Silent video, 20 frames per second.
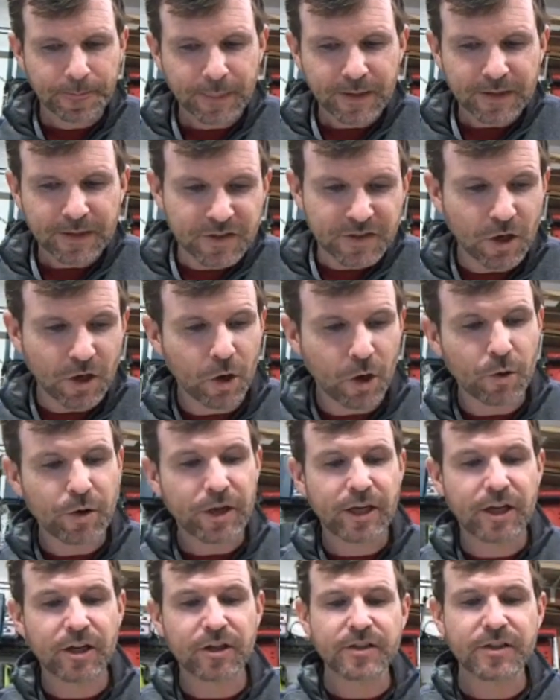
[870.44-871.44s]
So
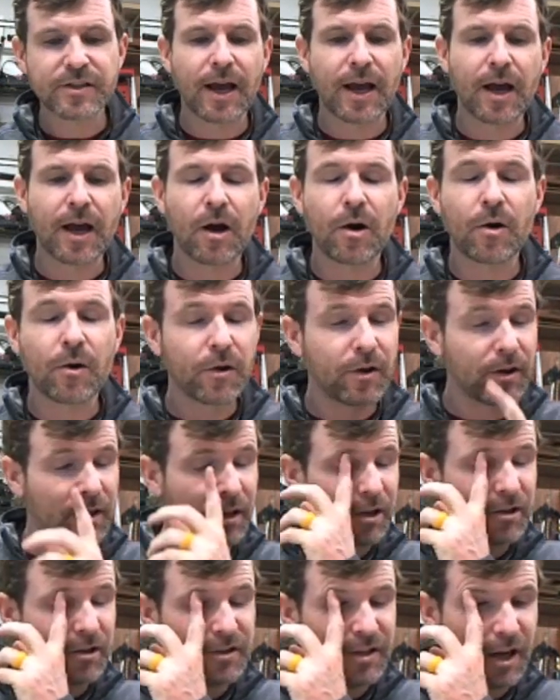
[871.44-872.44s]
here's how
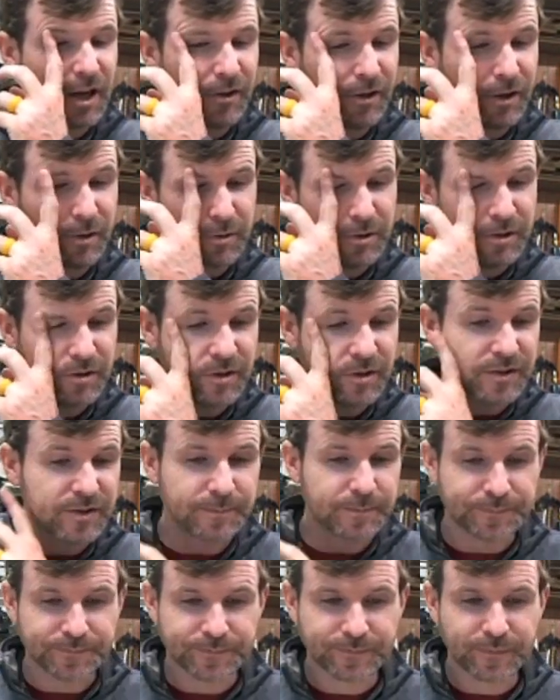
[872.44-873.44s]
they would do
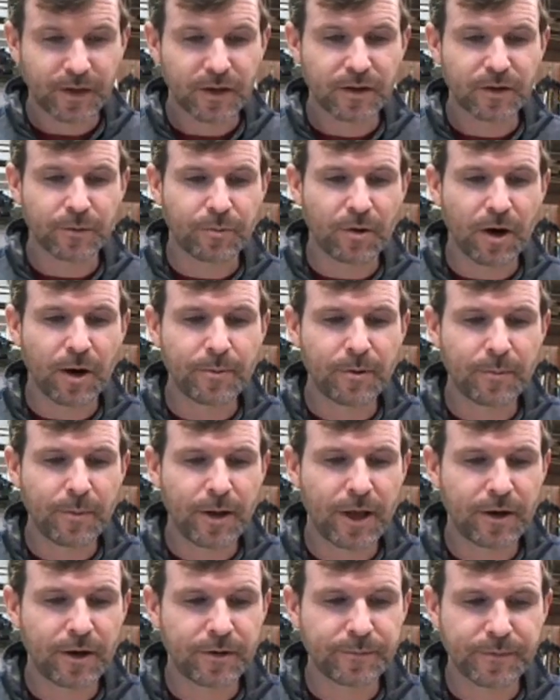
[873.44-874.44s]
this. The proper
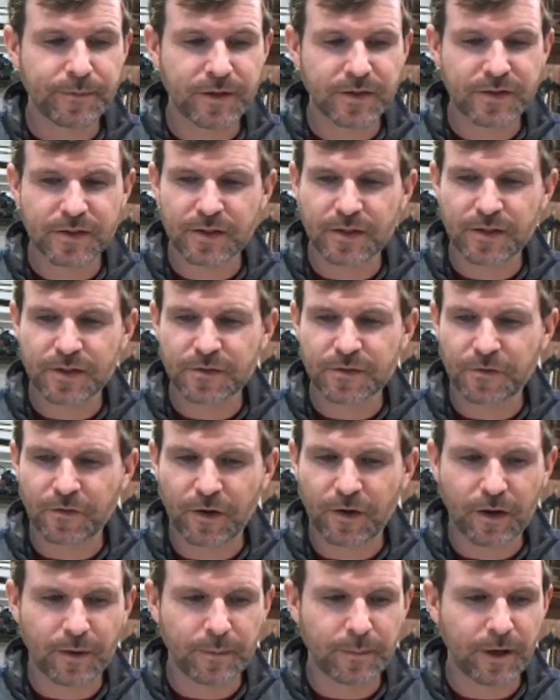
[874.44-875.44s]
manner. This is
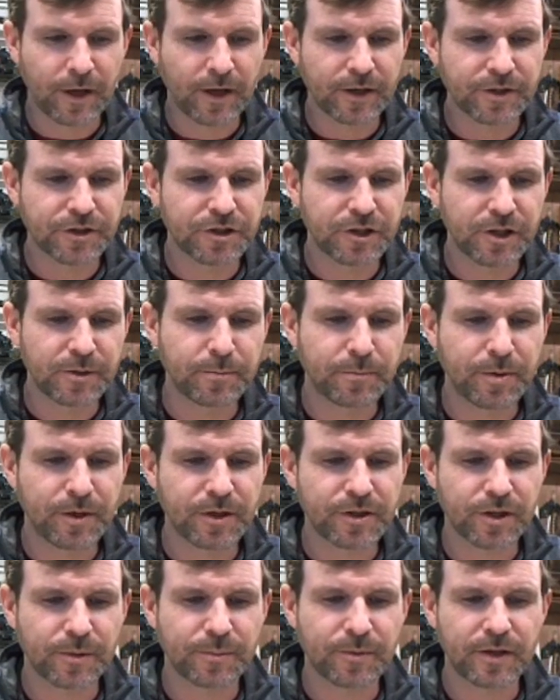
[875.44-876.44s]
from Jim
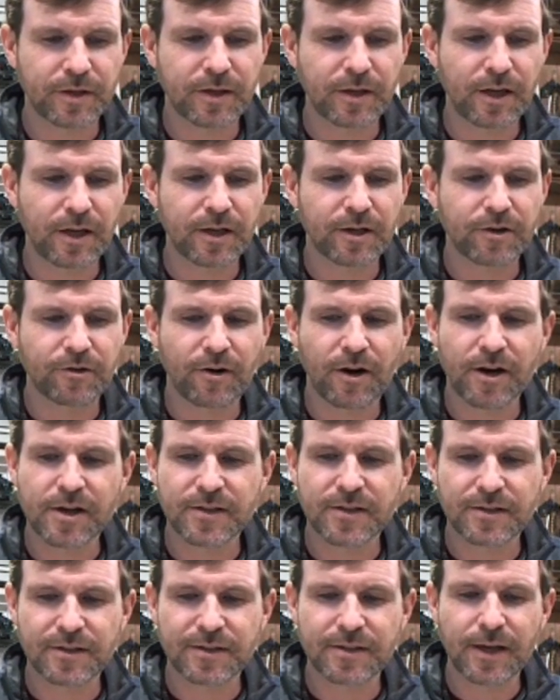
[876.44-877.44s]
Bishop, The Day
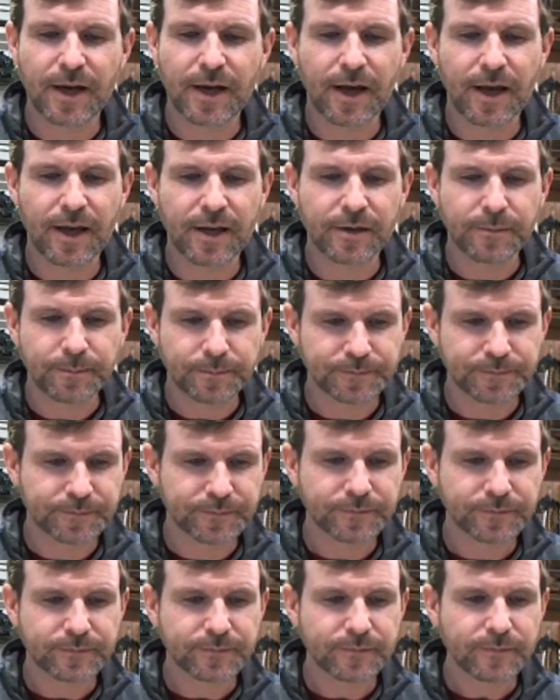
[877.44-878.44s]
Christ Died.
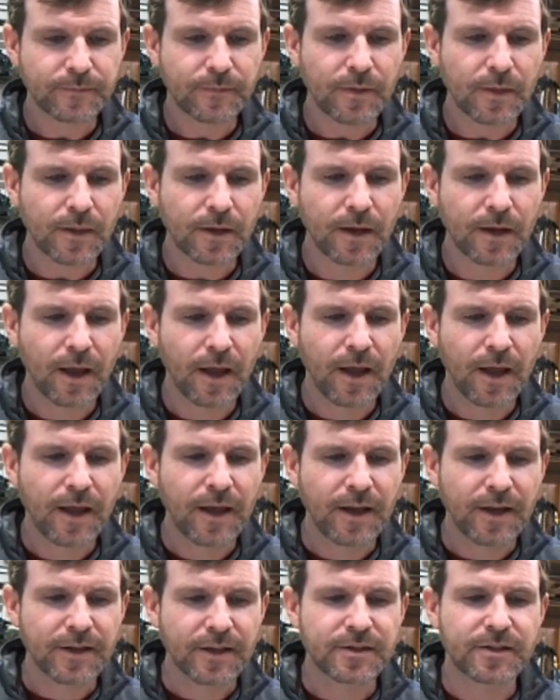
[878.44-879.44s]

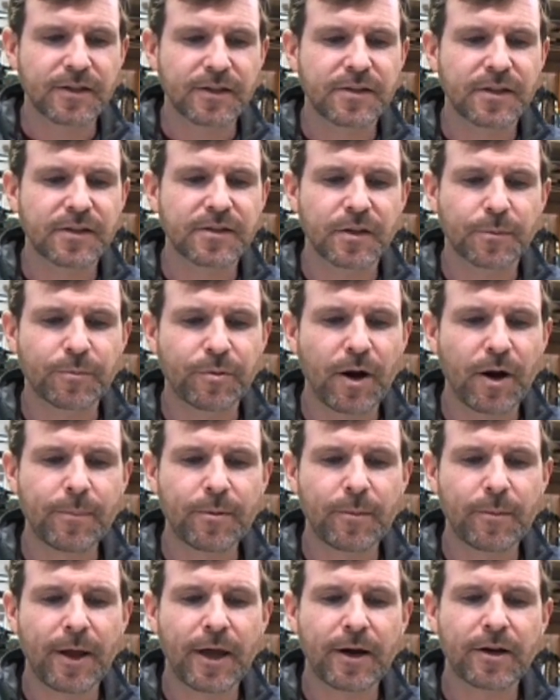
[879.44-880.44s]
It says this: the
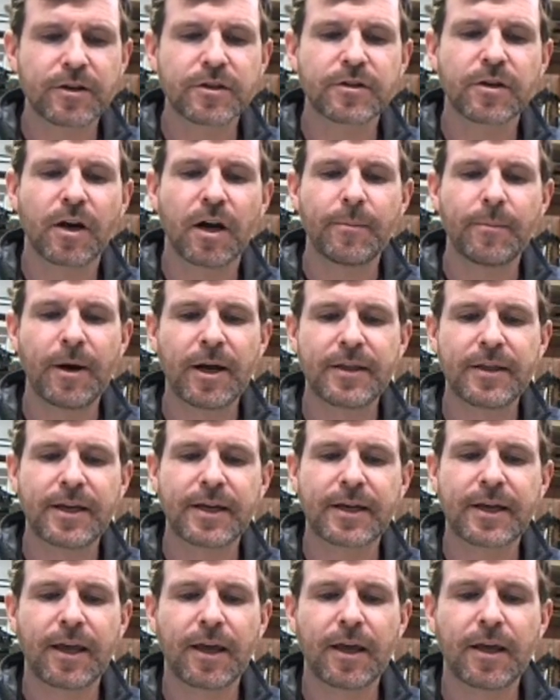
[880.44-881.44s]
proper manner taught by the
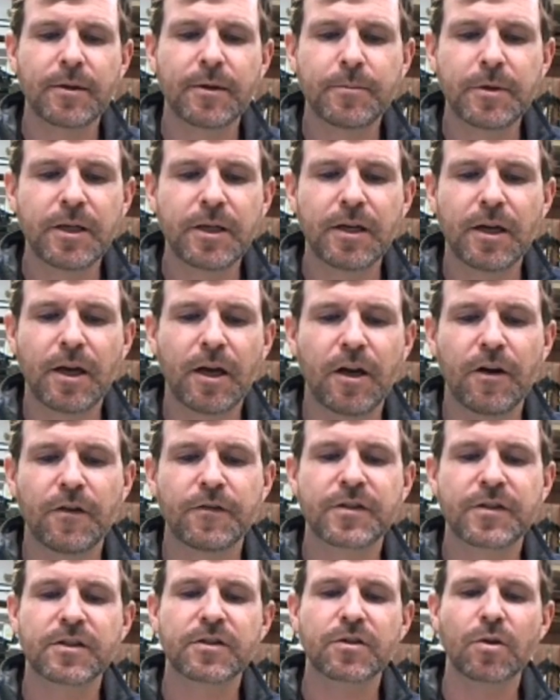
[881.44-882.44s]
Academy of
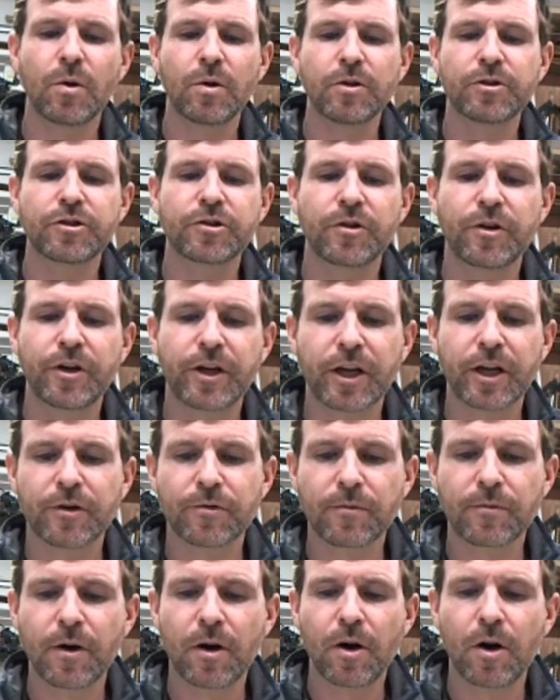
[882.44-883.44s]
Soldiering in
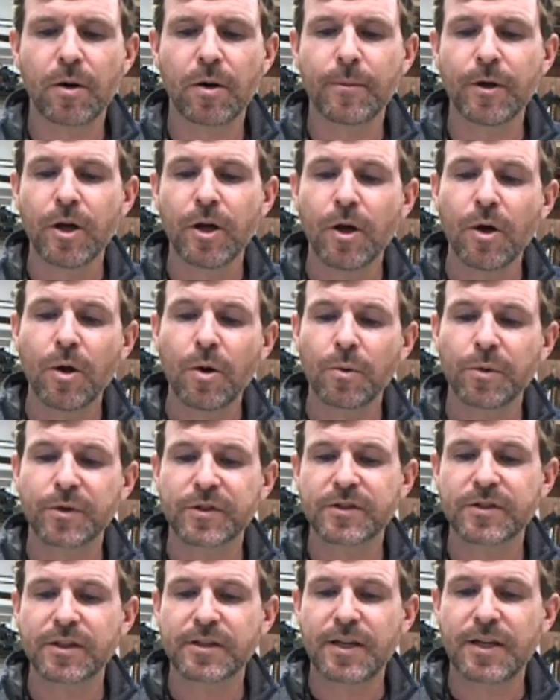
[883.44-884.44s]
Rome
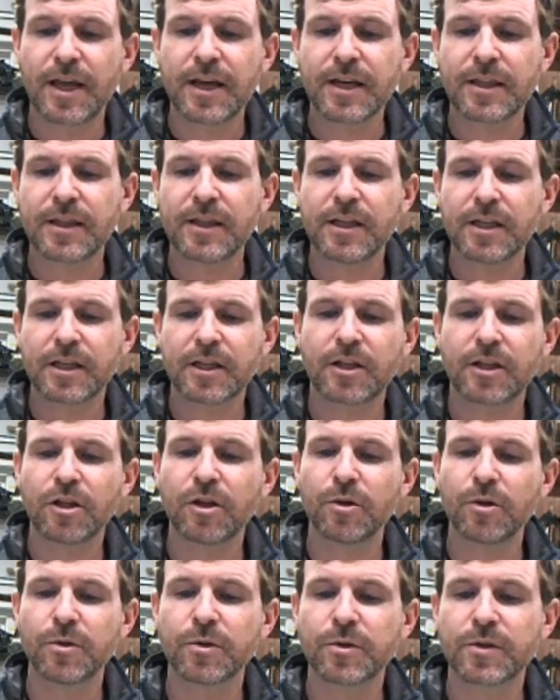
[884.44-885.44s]
was to take the
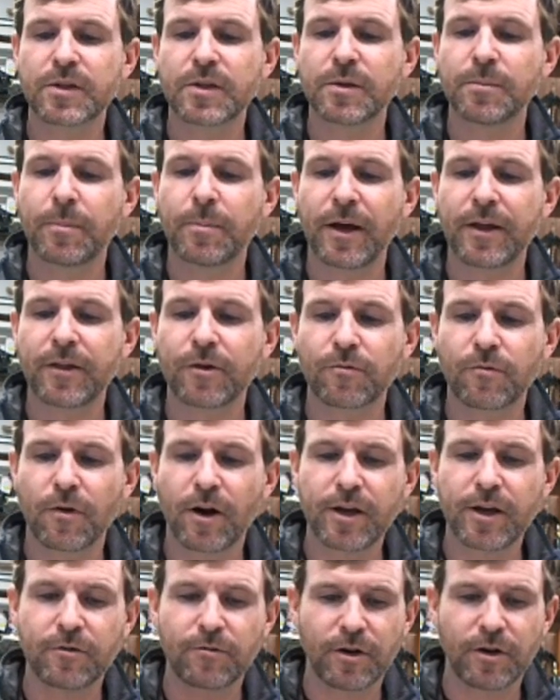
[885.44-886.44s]
accused by the
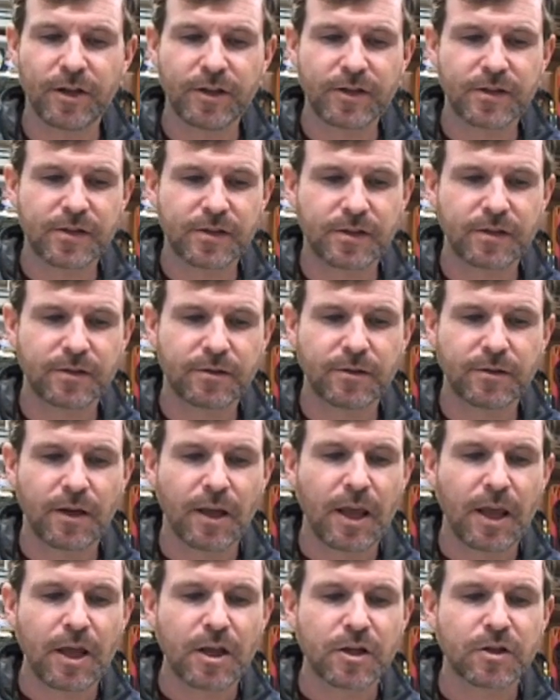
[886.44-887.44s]
right wrist,
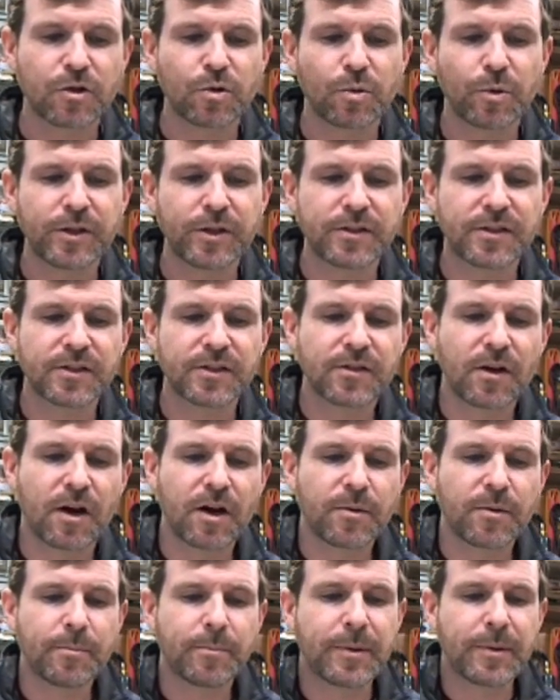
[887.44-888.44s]
twist his
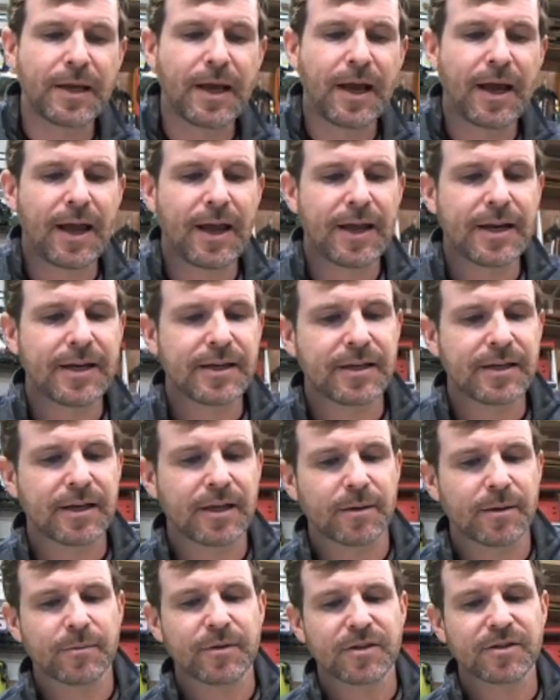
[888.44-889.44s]
arm behind
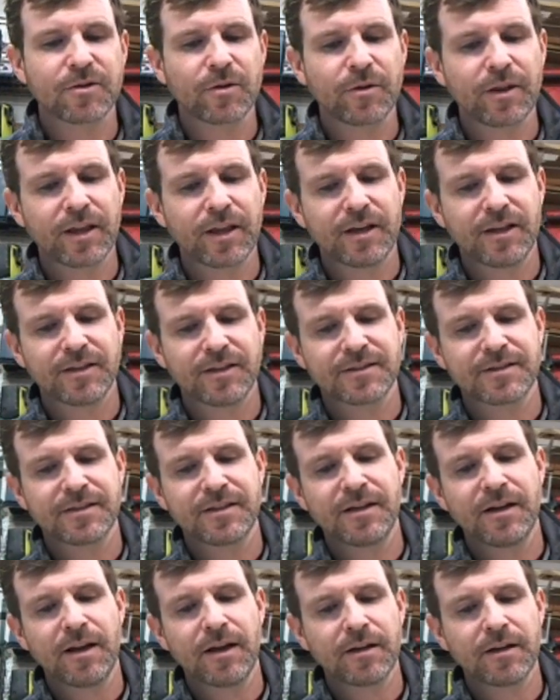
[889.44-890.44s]
him so that his
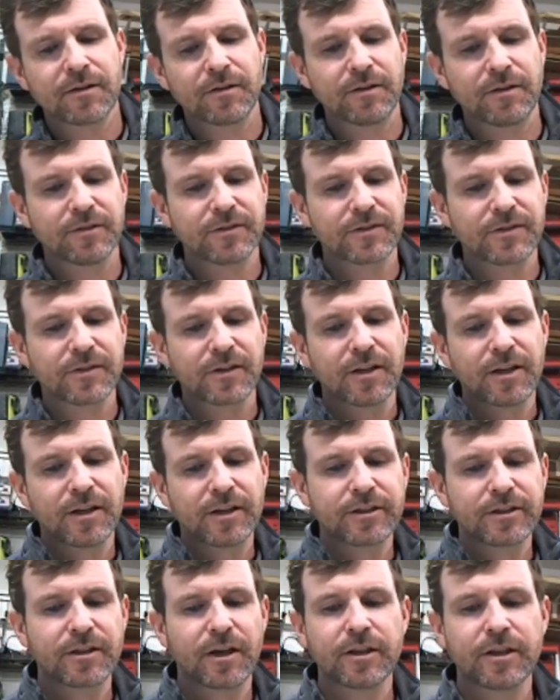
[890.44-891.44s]
knuckles
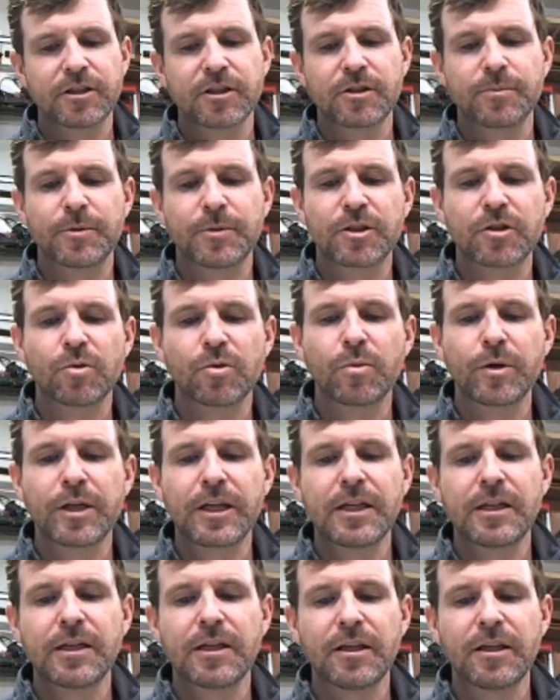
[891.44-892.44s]
touched
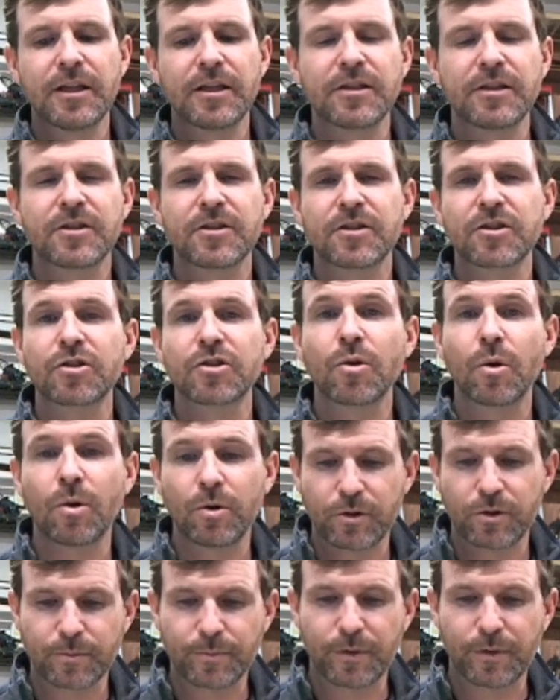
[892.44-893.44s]
between his
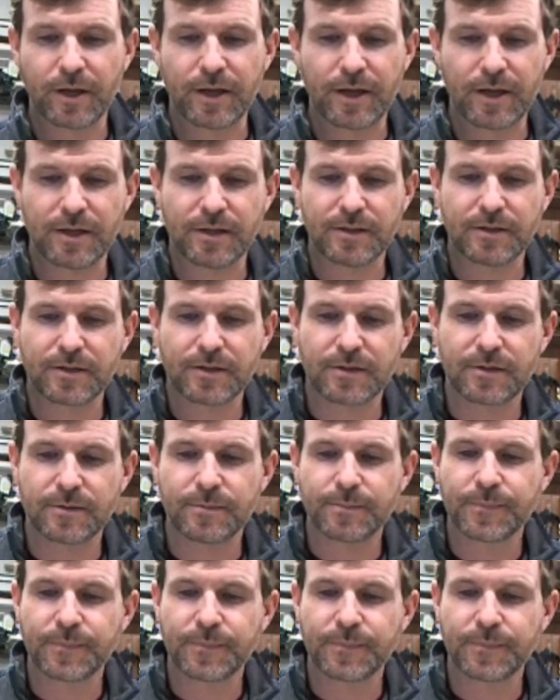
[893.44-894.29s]
shoulder blades.